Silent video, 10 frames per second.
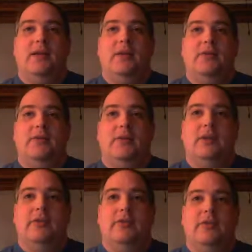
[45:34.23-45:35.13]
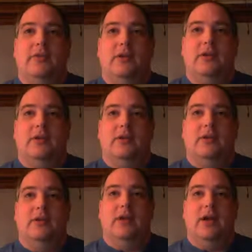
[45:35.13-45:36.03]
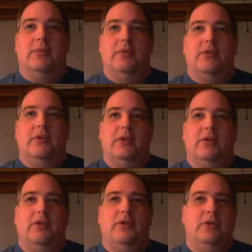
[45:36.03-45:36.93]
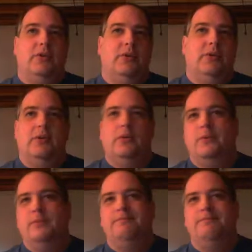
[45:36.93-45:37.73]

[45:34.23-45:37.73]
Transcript: So let's see here. I'm just going to do